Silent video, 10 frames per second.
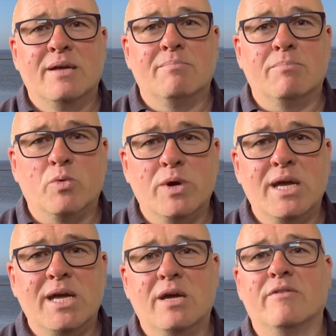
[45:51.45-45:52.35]

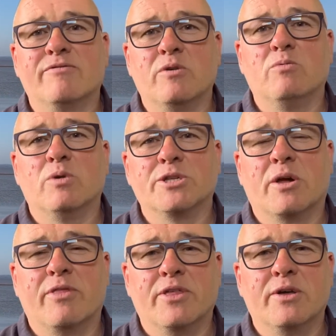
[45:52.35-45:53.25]
Marie. Her funeral is
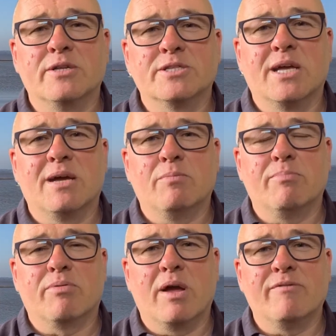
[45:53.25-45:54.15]
on Thursday, and we
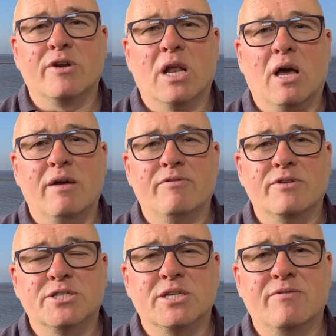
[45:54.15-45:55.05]
pray for Clive
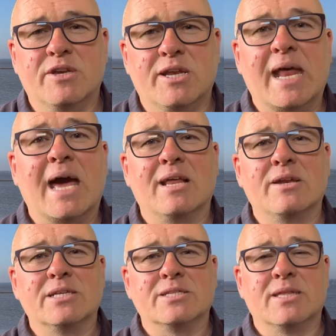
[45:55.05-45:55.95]
and Stephen and
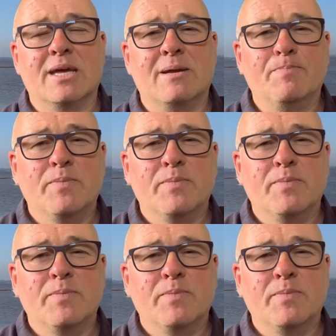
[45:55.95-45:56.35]
Alan as they